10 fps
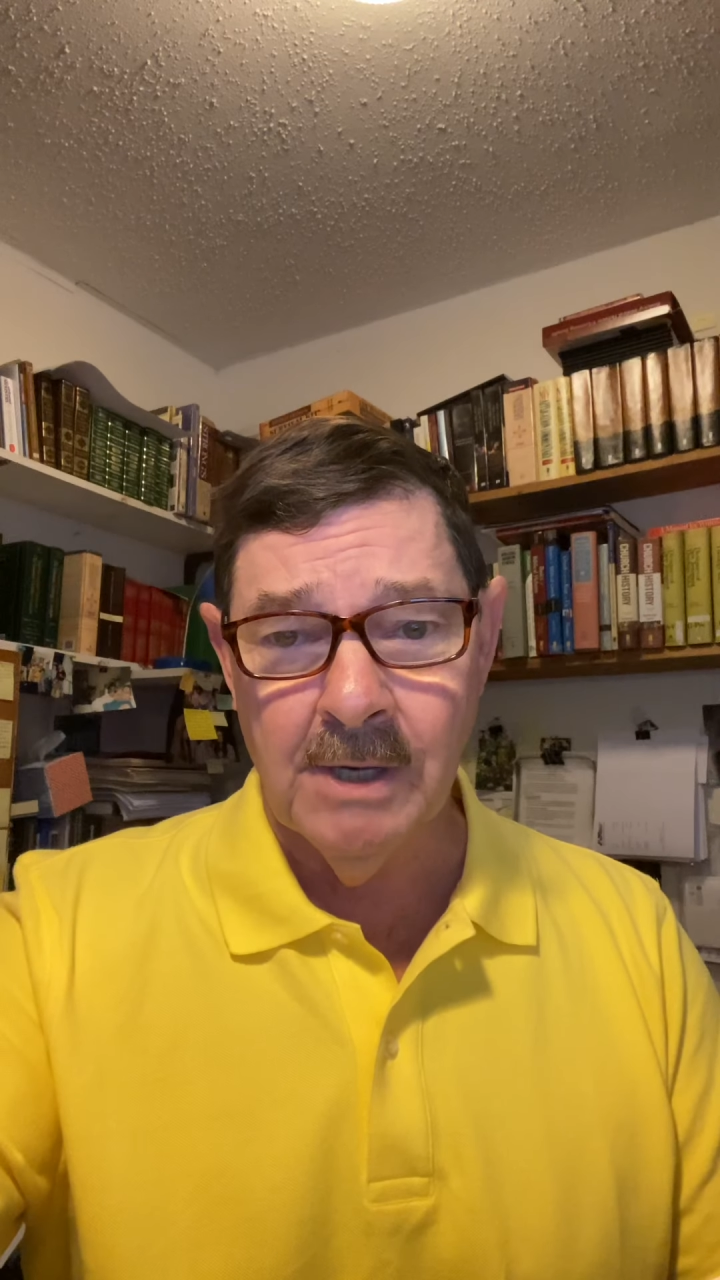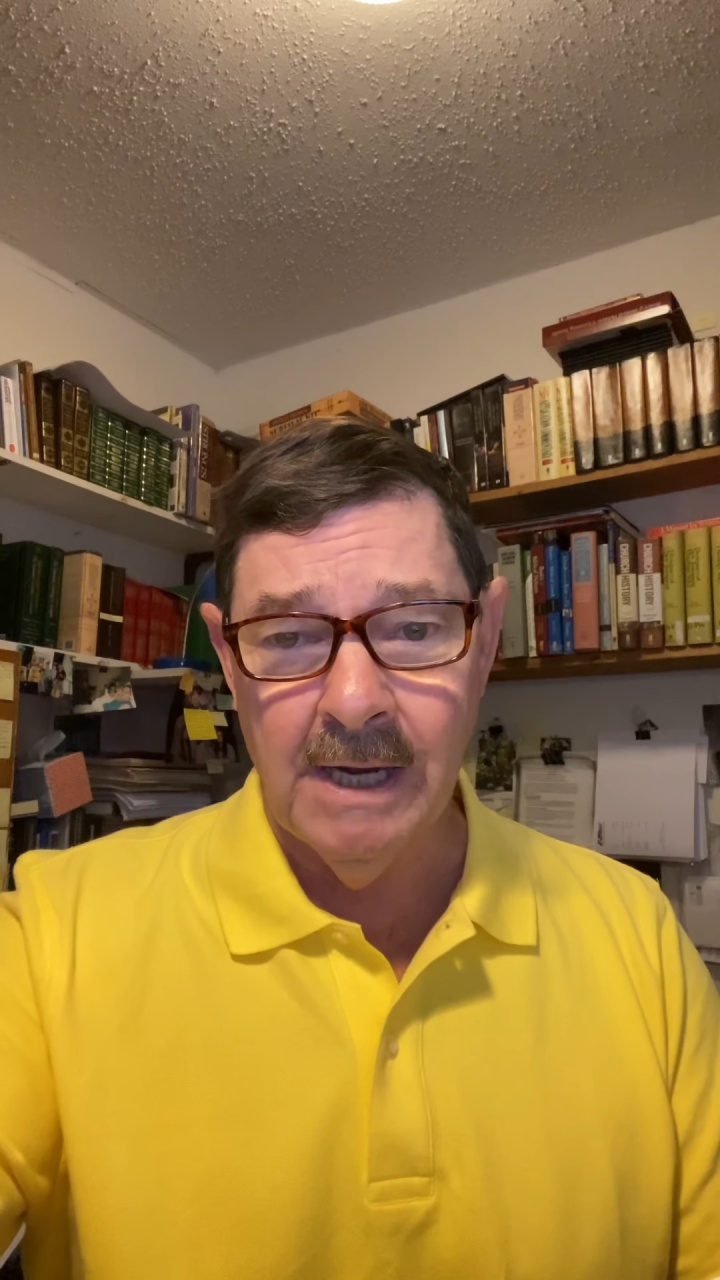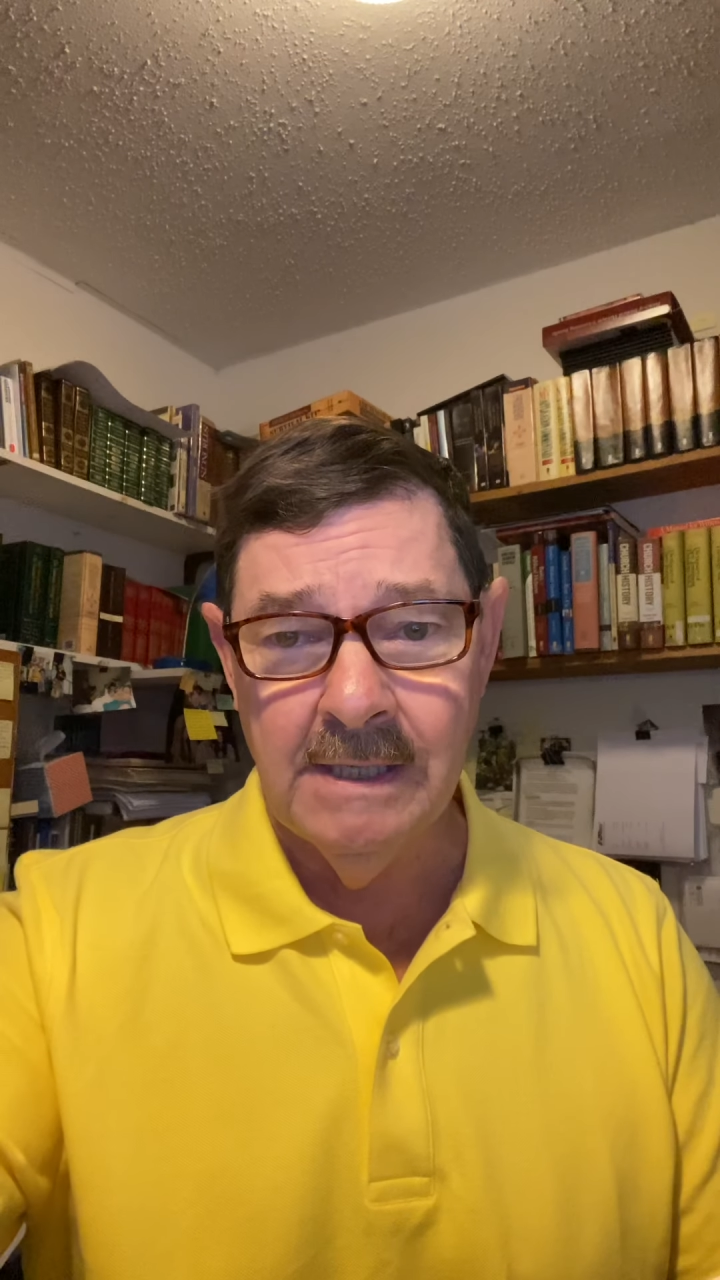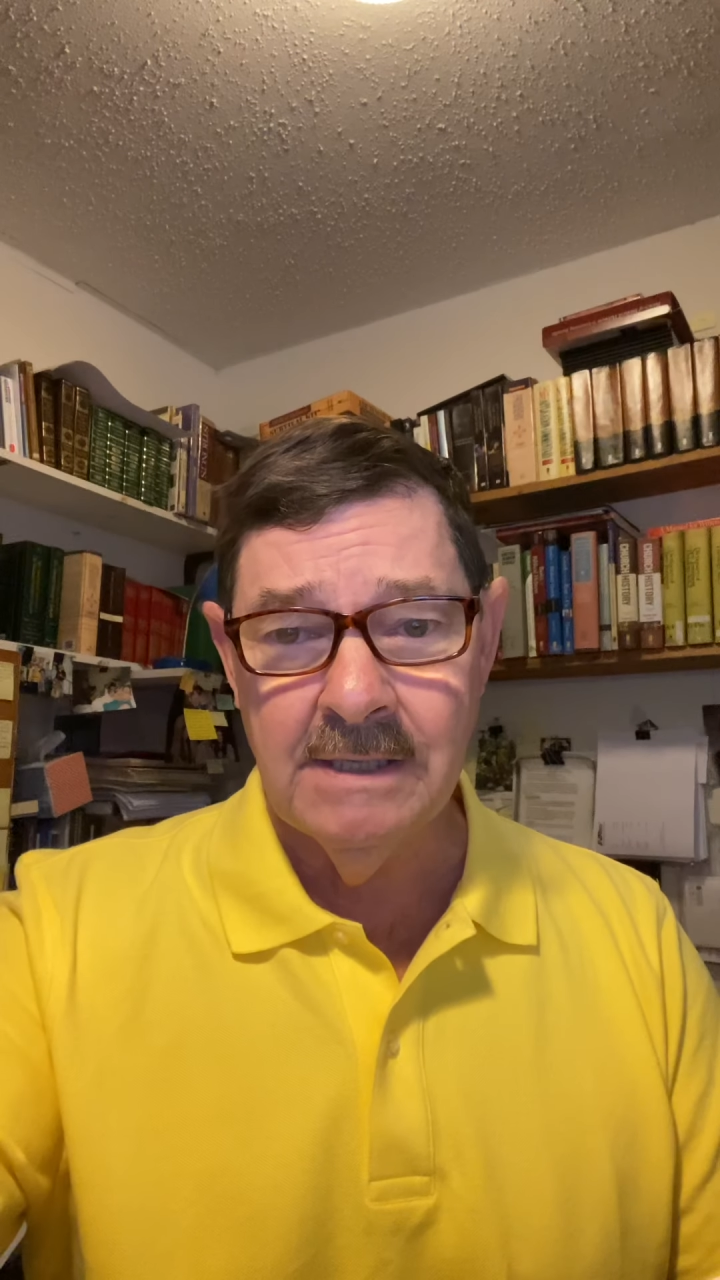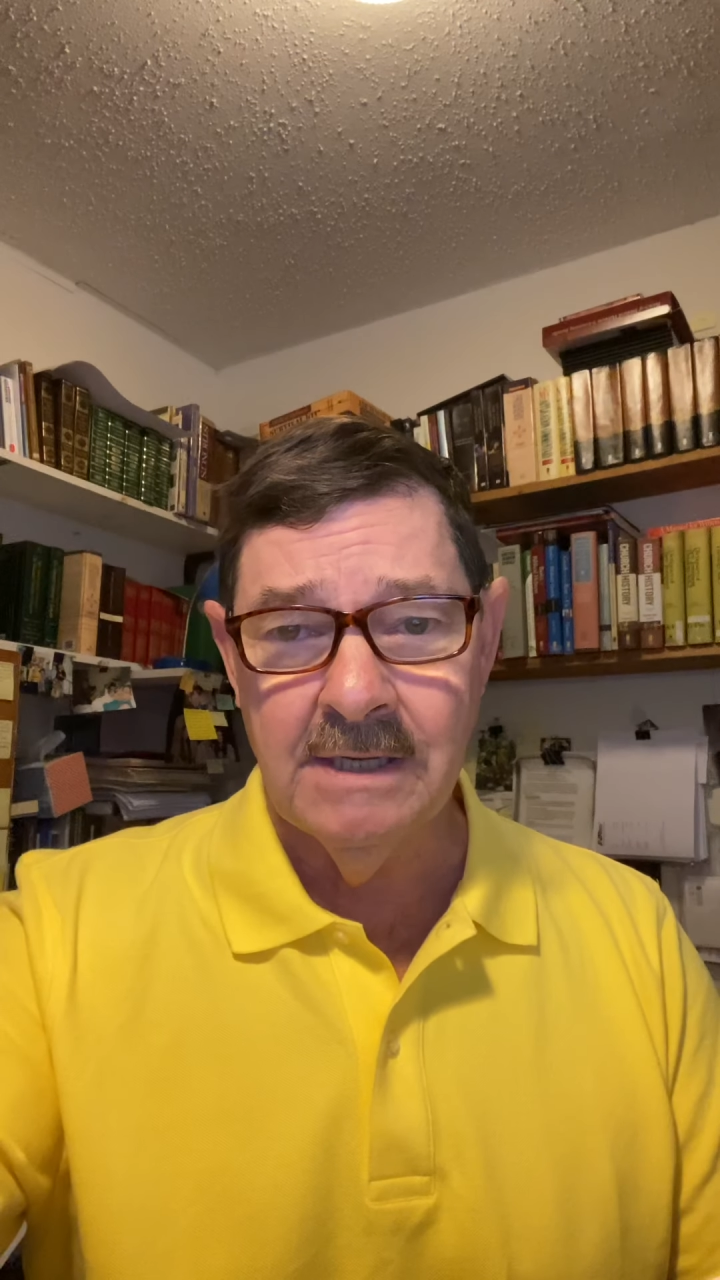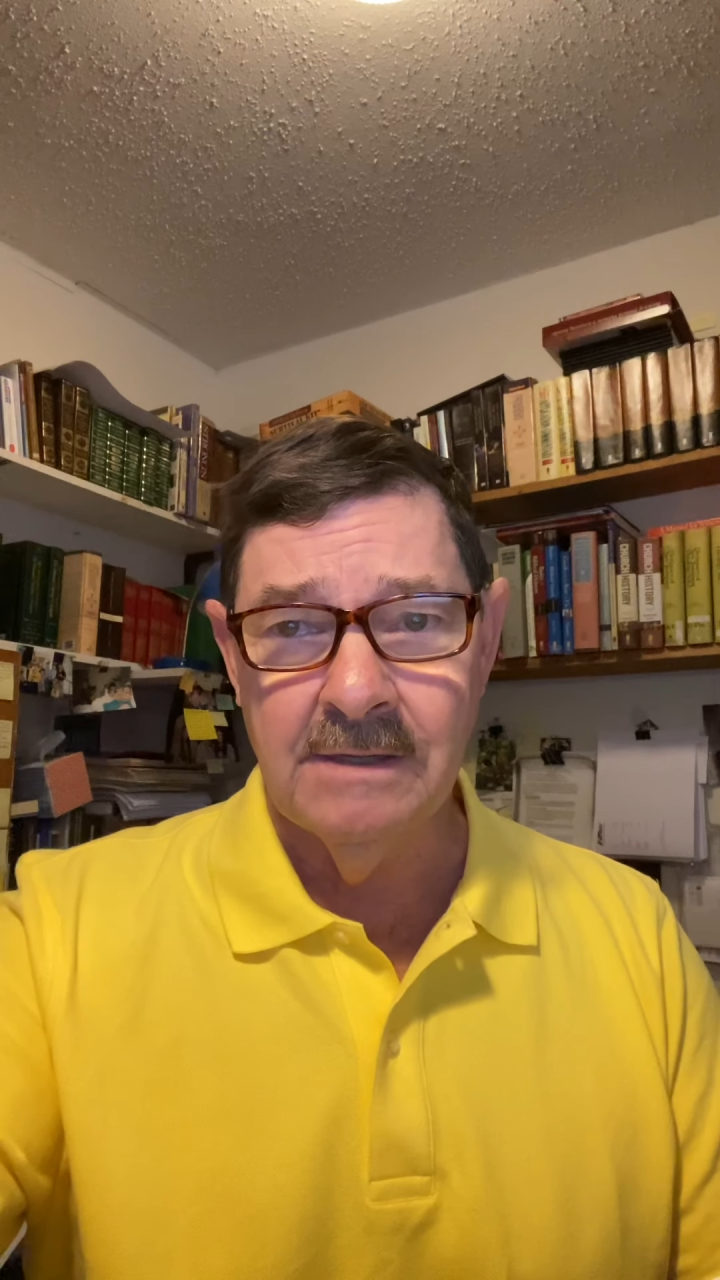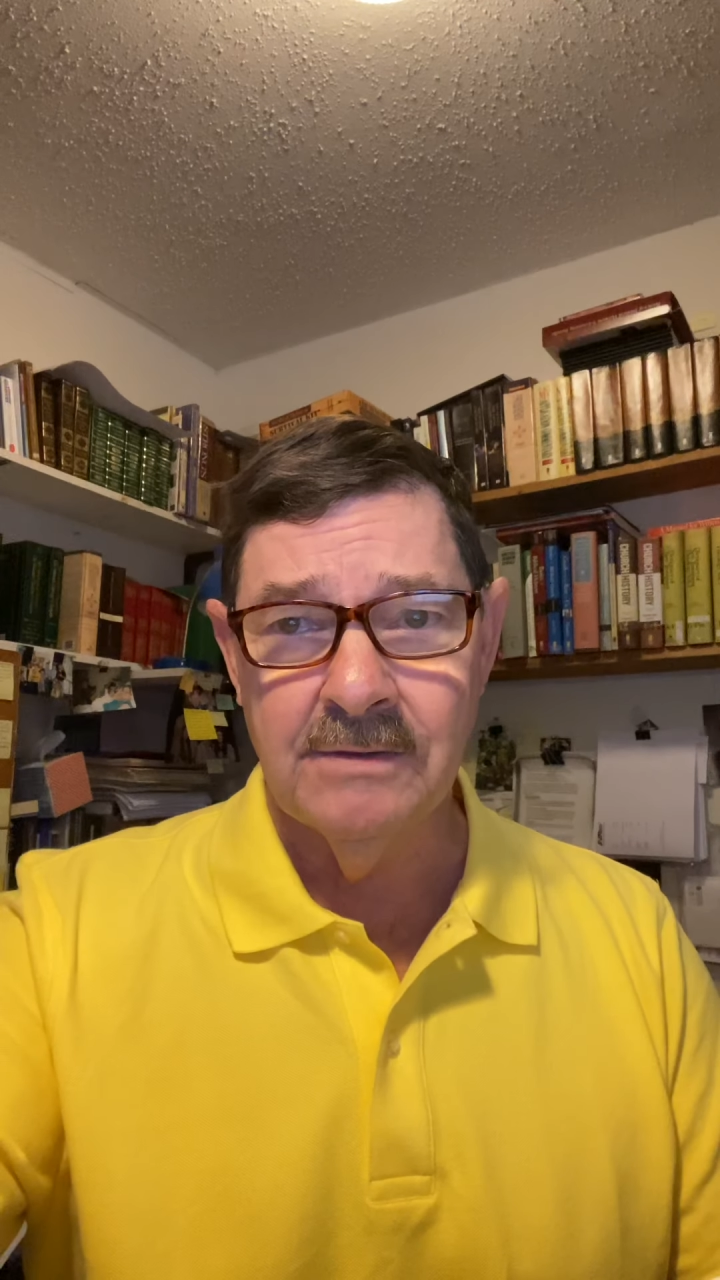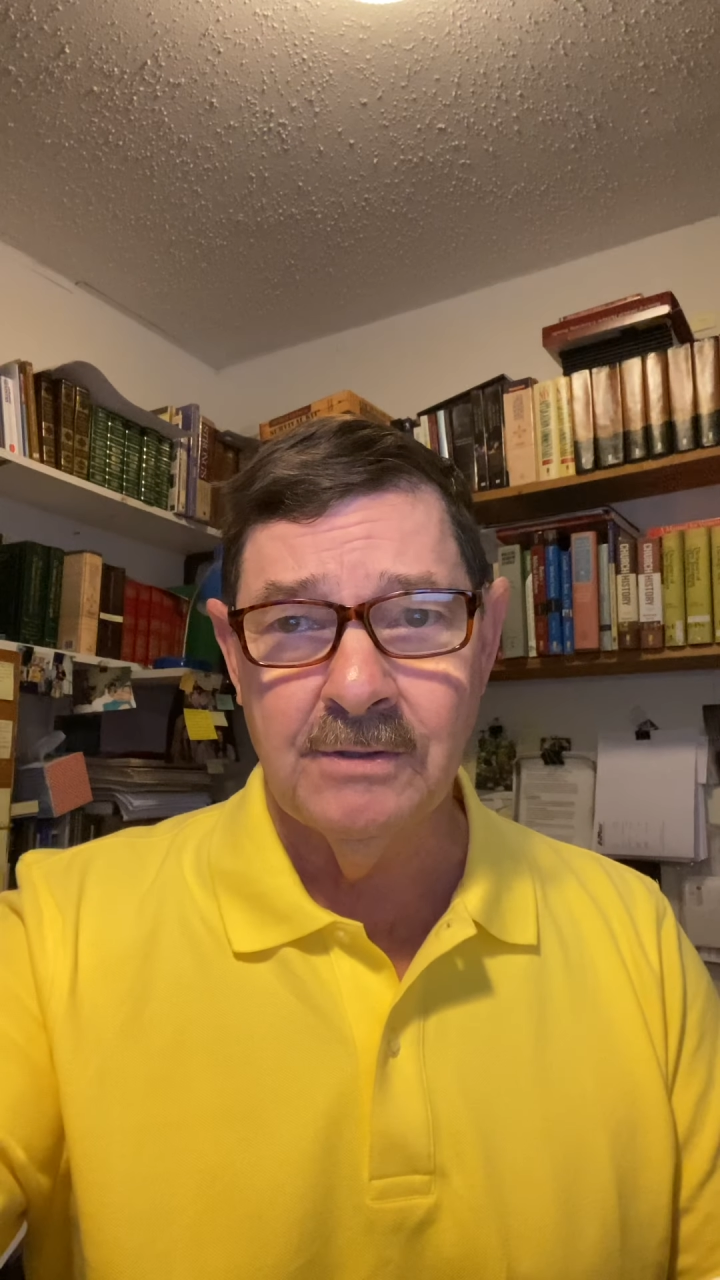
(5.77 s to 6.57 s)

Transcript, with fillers: 18th,